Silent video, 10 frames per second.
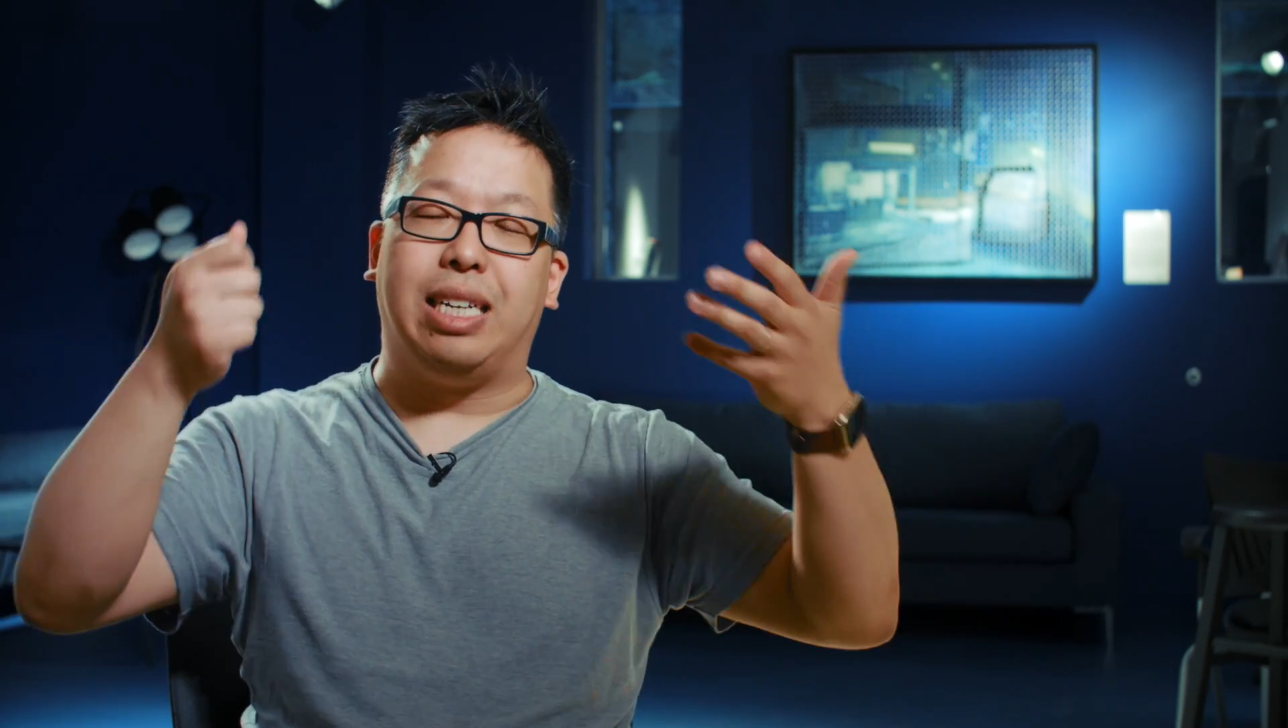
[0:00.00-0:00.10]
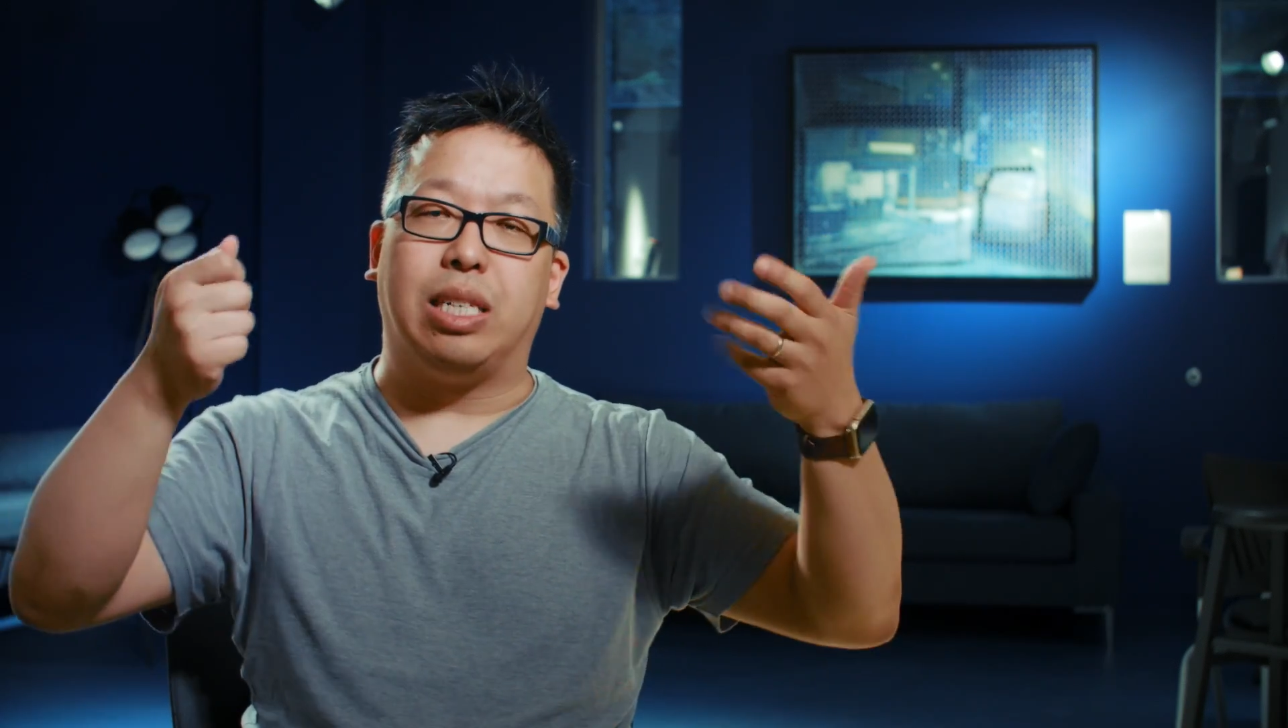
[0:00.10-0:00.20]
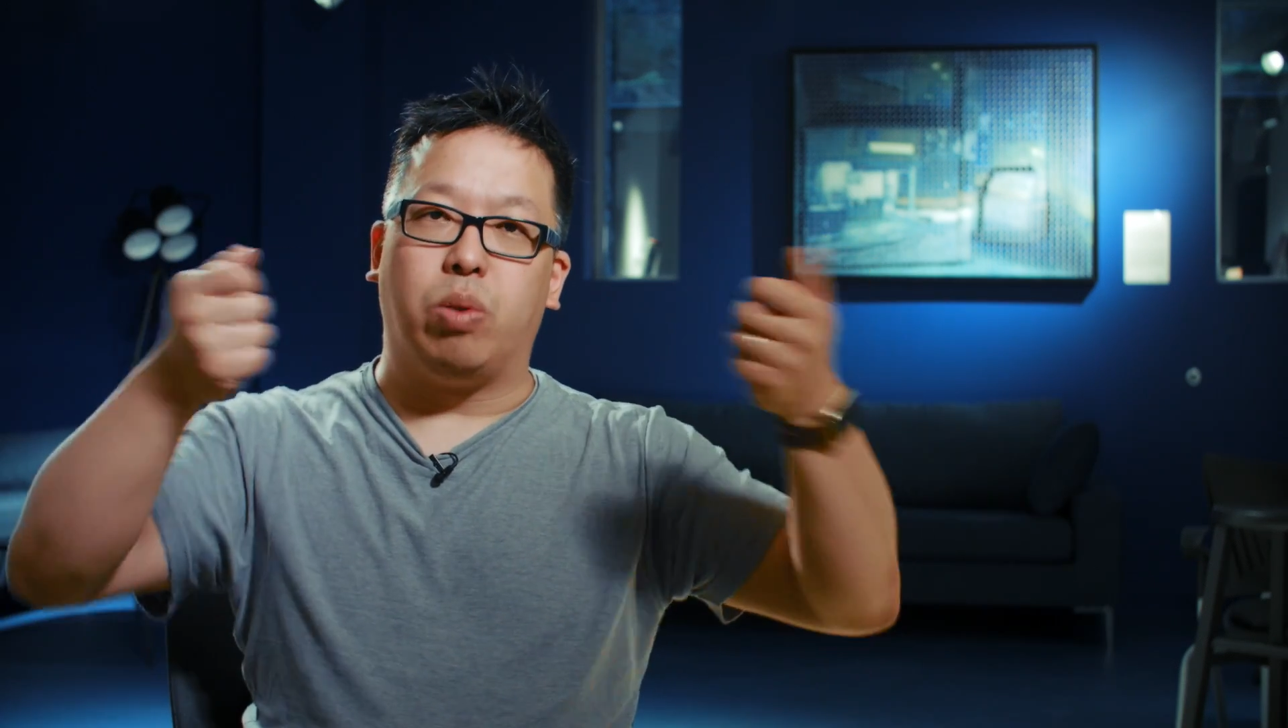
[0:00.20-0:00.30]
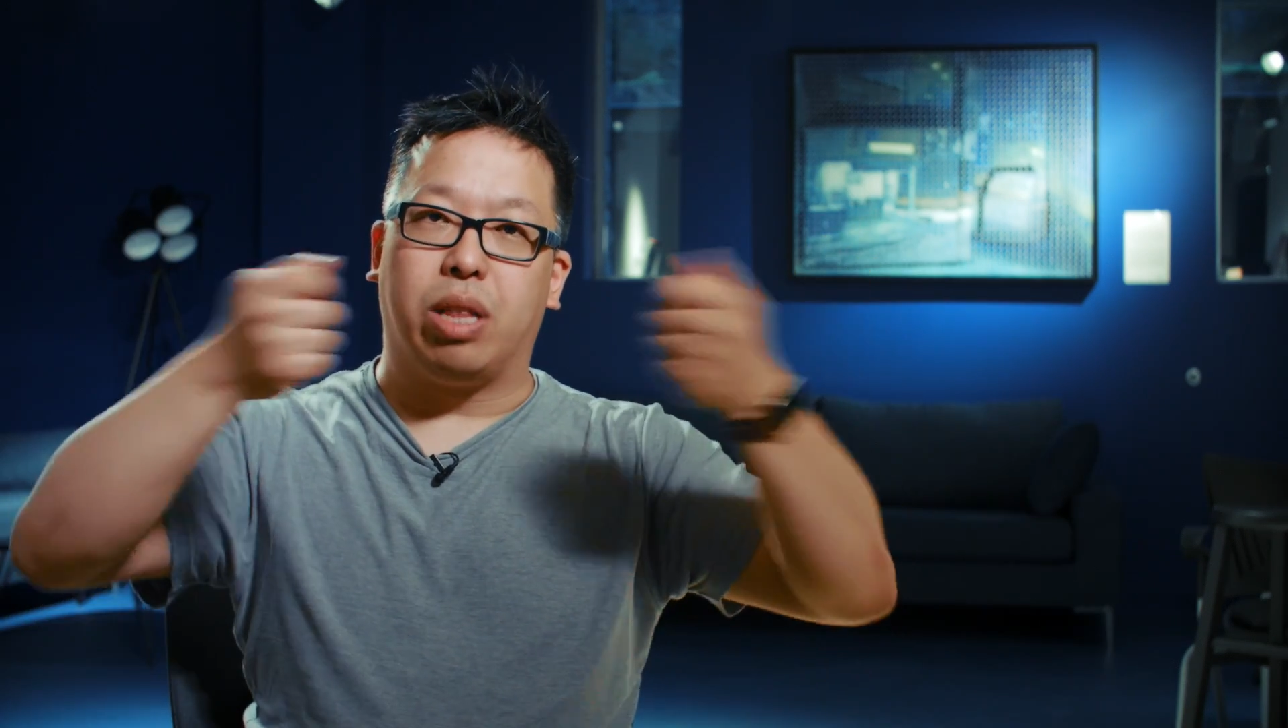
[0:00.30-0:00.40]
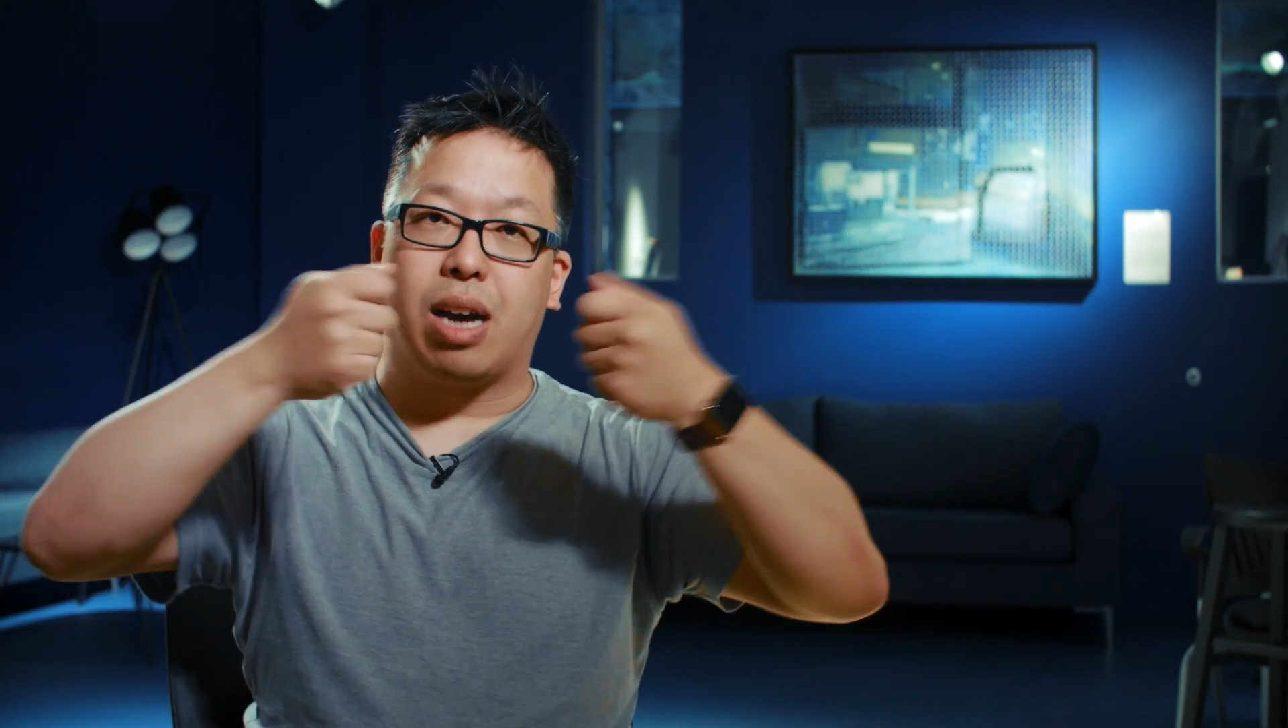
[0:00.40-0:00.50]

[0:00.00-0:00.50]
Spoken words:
disc with a